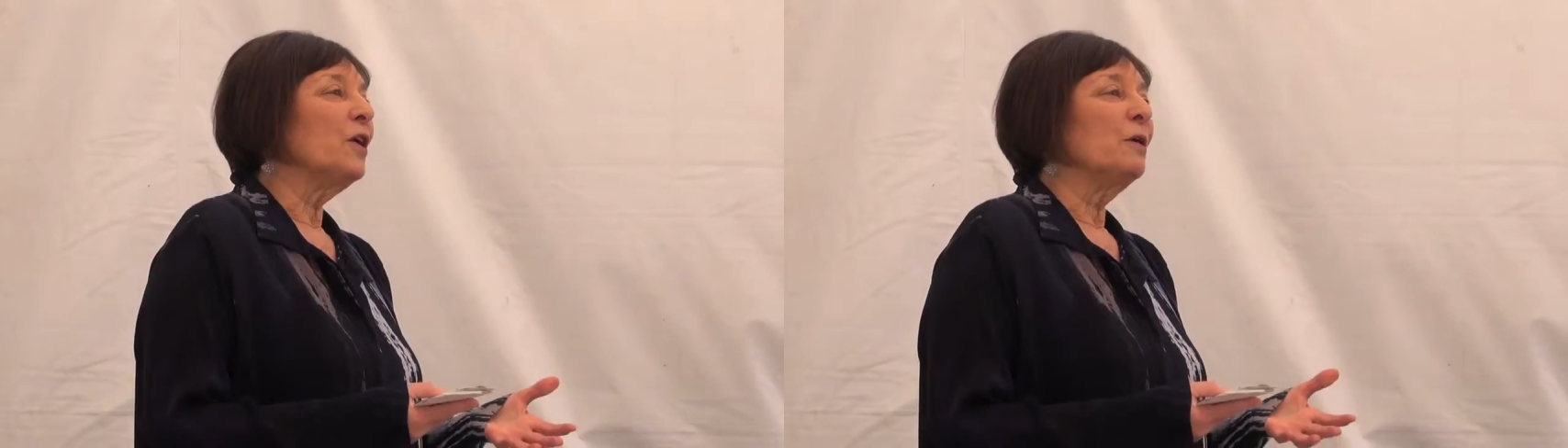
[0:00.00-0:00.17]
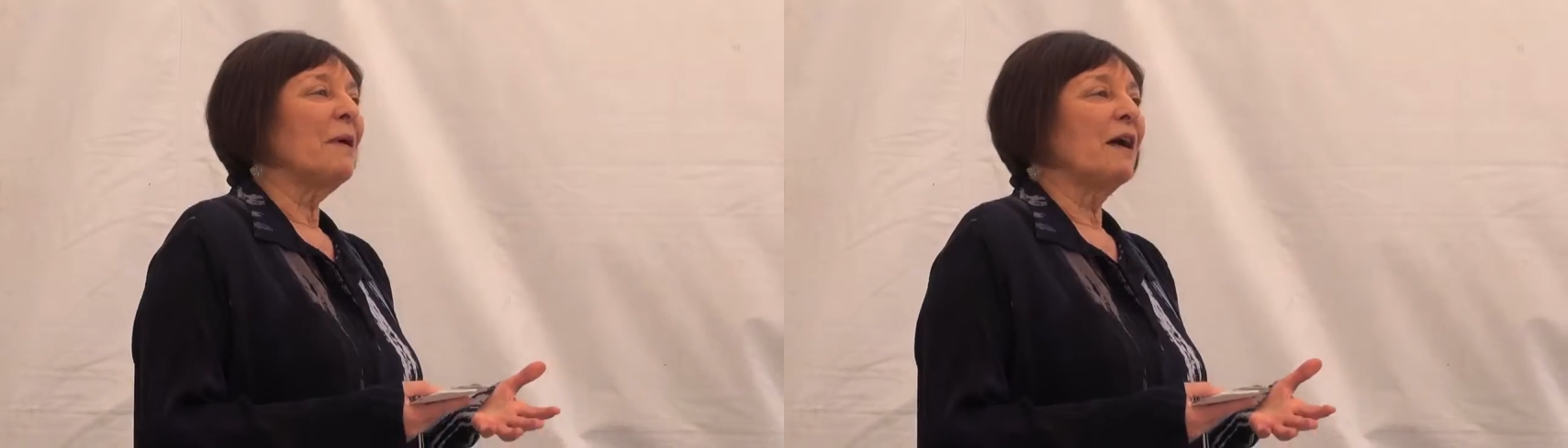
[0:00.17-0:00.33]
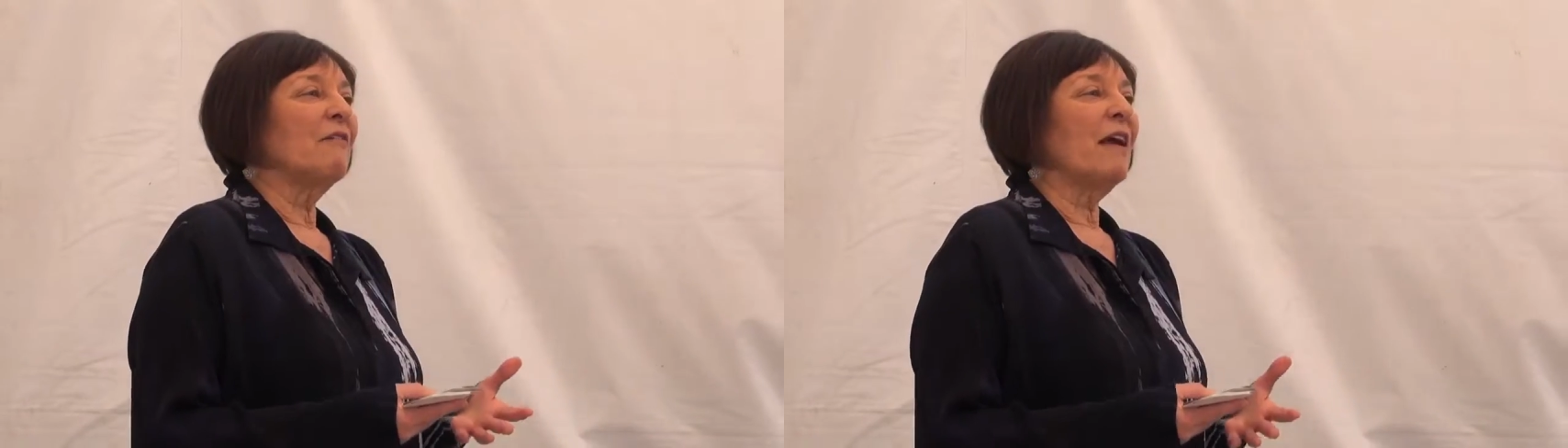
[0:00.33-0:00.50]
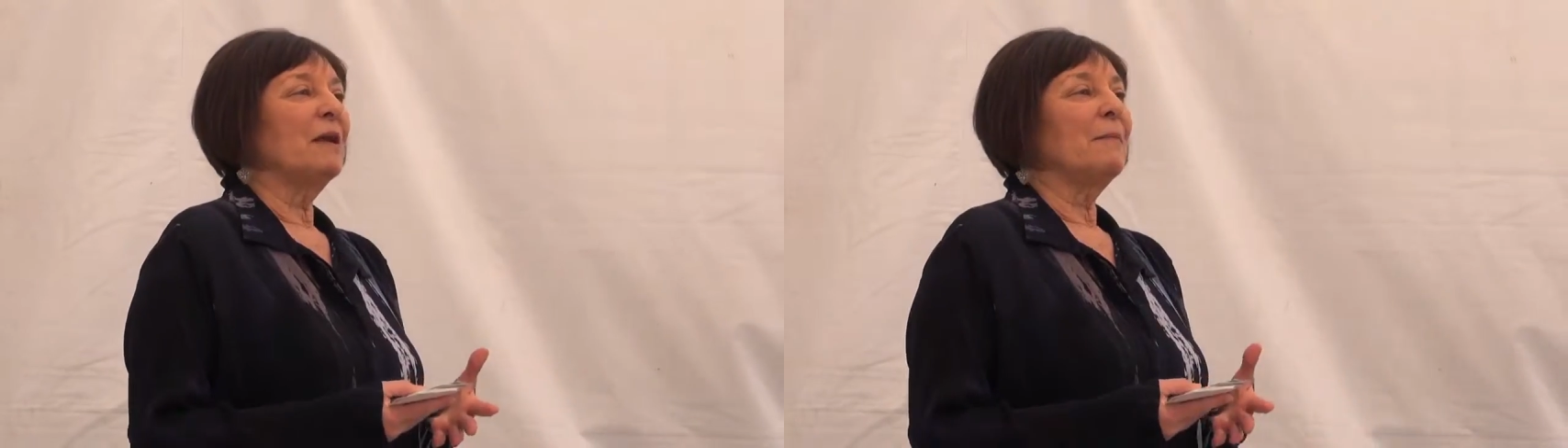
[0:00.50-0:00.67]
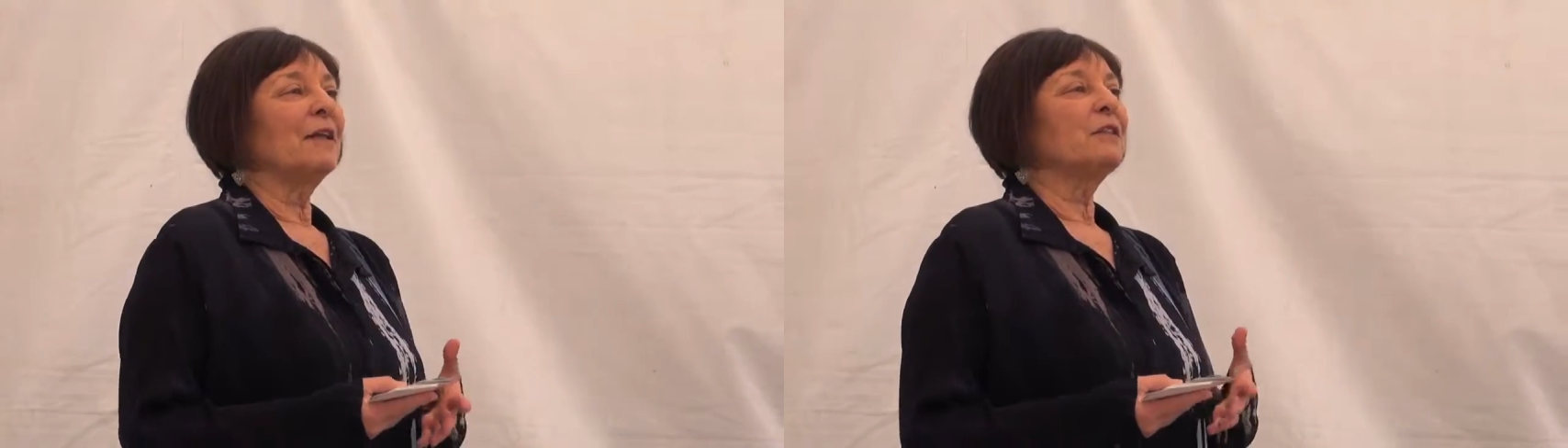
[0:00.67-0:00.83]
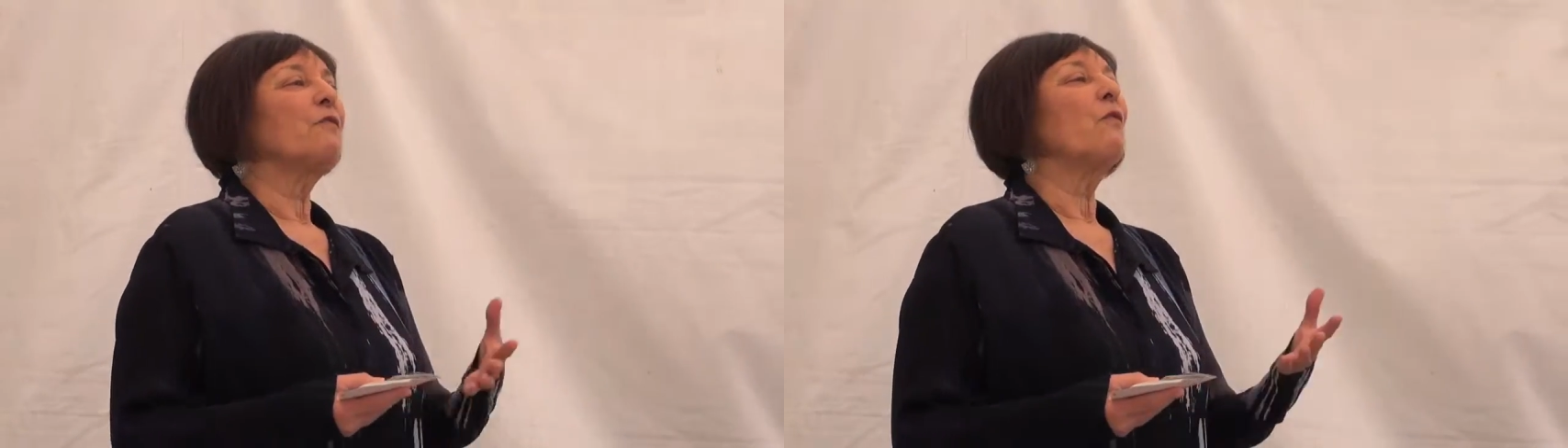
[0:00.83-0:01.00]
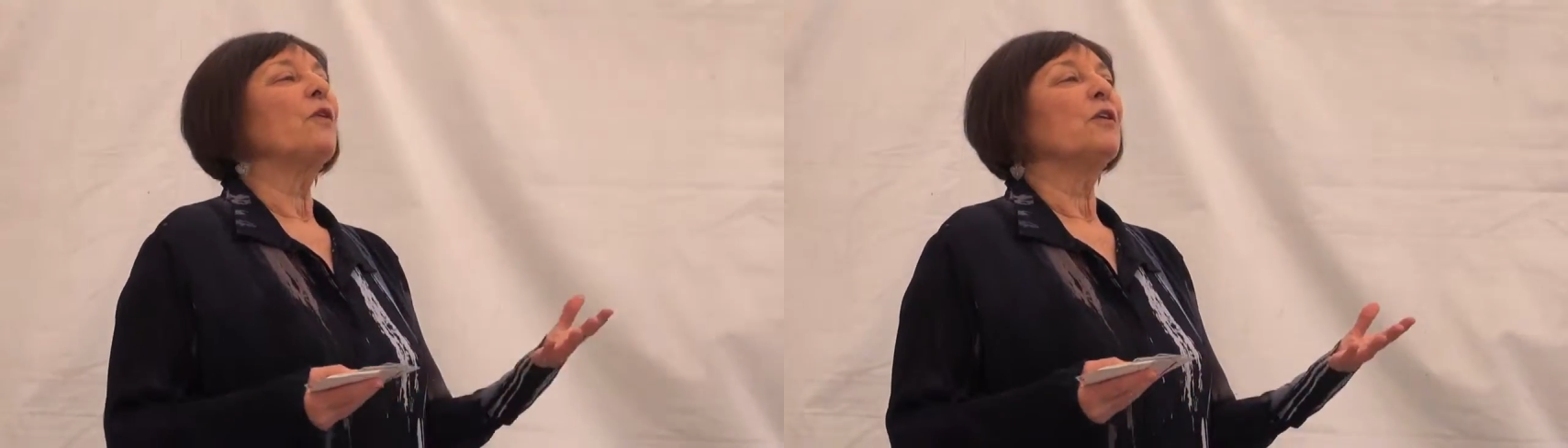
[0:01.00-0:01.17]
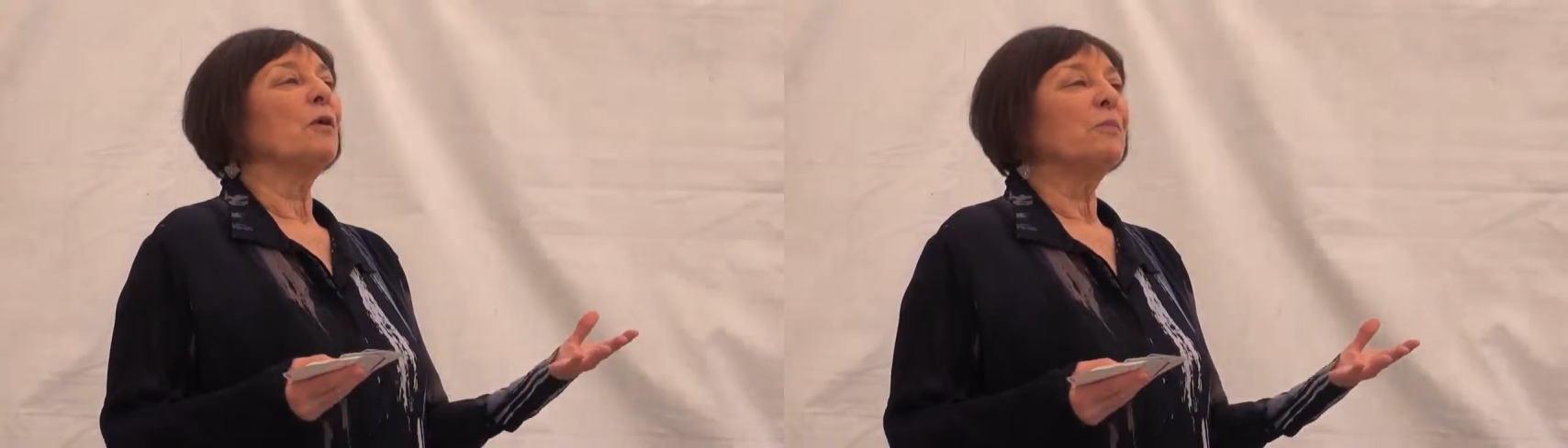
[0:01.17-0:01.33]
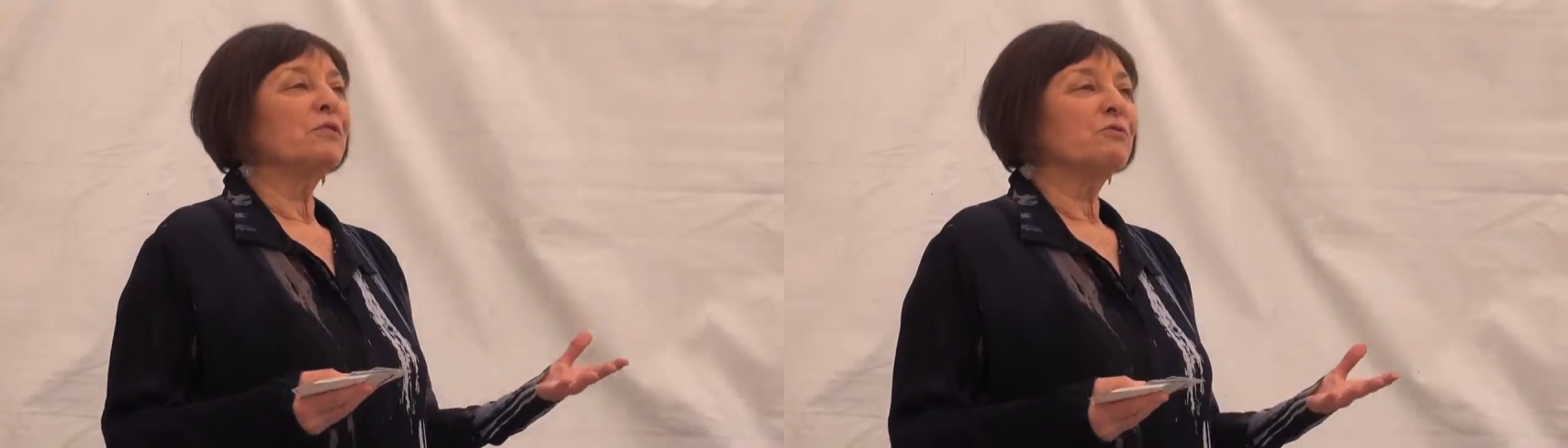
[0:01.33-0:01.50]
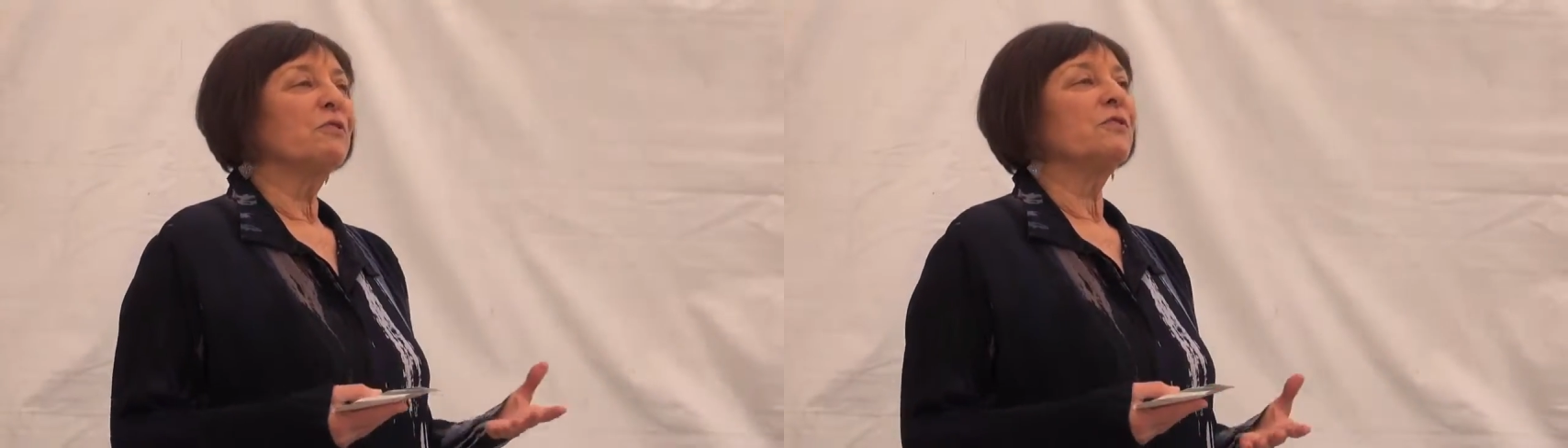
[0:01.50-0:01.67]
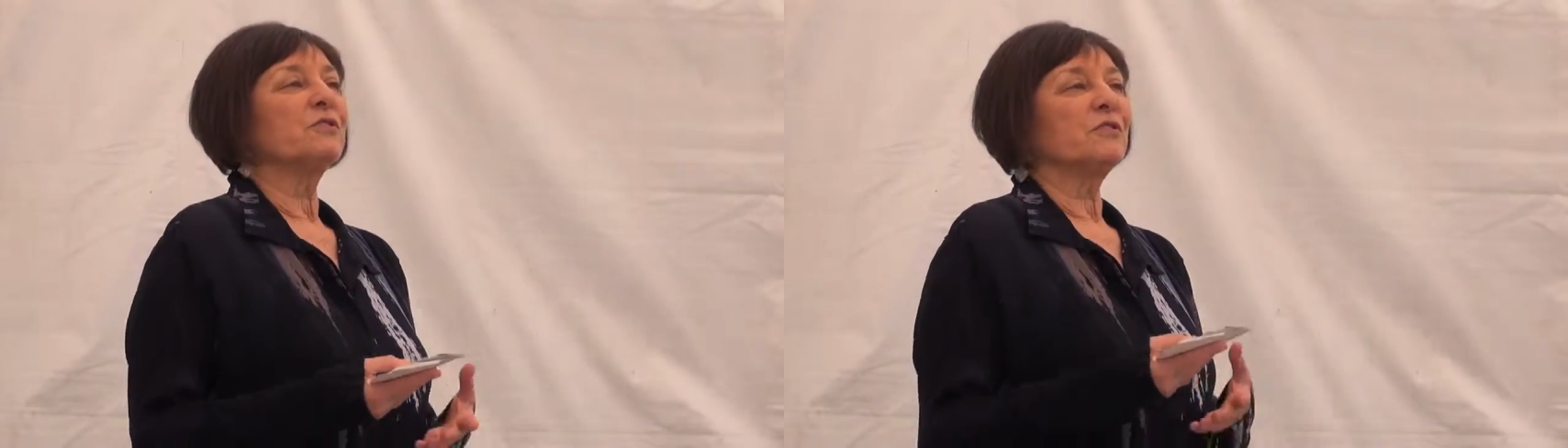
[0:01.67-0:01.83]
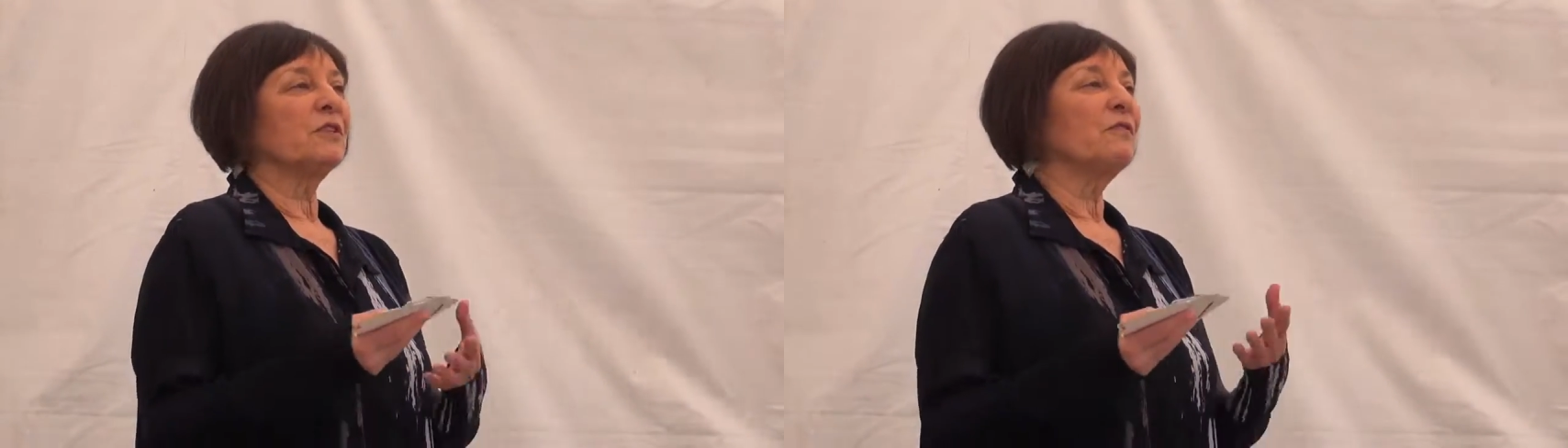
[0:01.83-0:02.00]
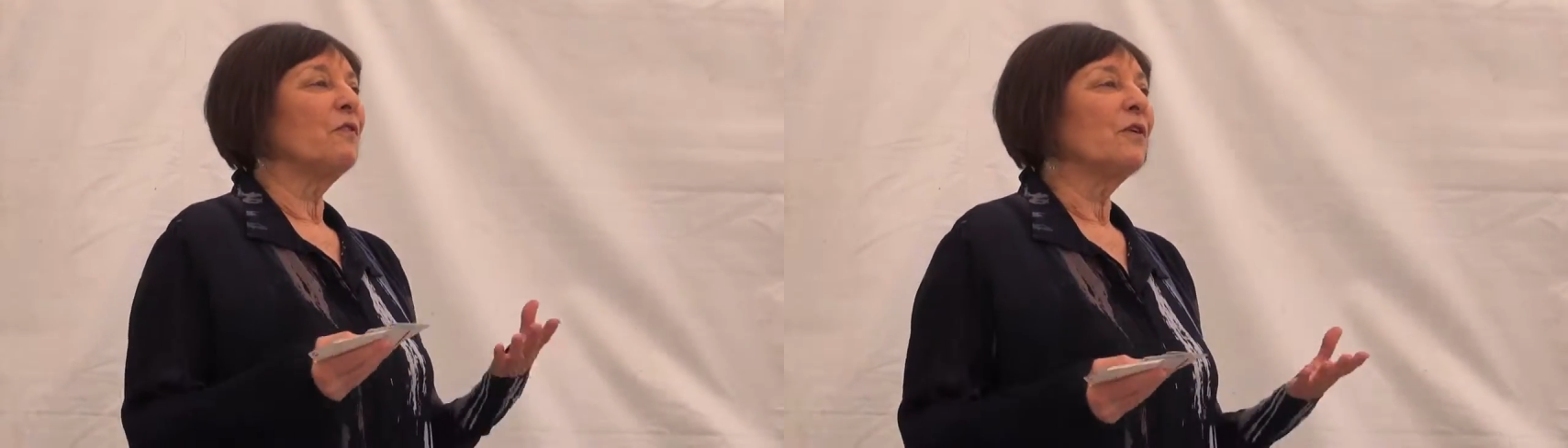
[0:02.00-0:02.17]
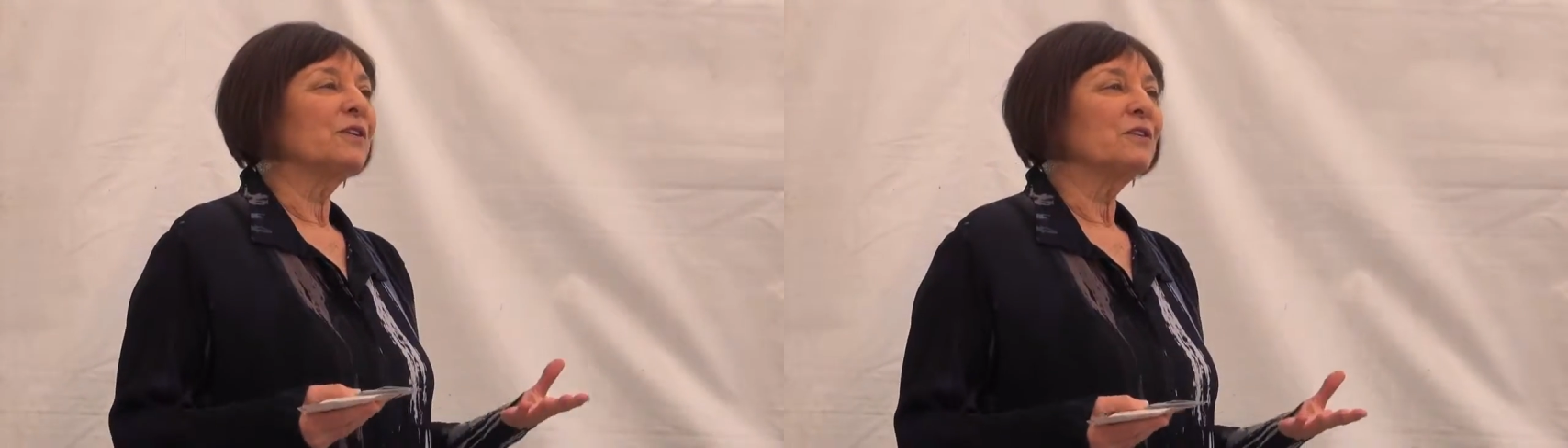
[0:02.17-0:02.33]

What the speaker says: you might write about the four noble truths or the four